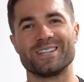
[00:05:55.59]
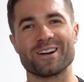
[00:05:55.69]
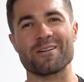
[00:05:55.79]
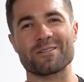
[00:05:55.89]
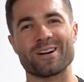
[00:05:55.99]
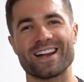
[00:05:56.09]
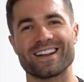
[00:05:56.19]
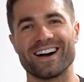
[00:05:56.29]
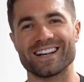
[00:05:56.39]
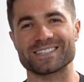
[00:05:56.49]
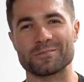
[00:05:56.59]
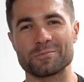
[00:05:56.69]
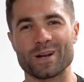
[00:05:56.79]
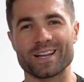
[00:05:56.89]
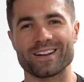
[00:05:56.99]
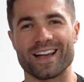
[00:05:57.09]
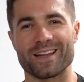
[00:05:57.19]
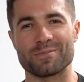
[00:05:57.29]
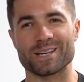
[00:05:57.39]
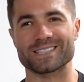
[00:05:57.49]
Don't come crying to us if you break your
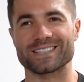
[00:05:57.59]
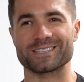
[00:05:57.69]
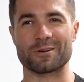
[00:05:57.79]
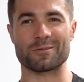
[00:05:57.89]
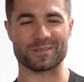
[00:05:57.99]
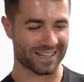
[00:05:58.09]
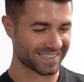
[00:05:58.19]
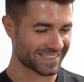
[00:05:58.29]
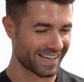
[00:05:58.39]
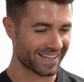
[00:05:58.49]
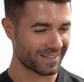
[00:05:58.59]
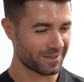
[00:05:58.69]
head, basically is what I'm trying to say.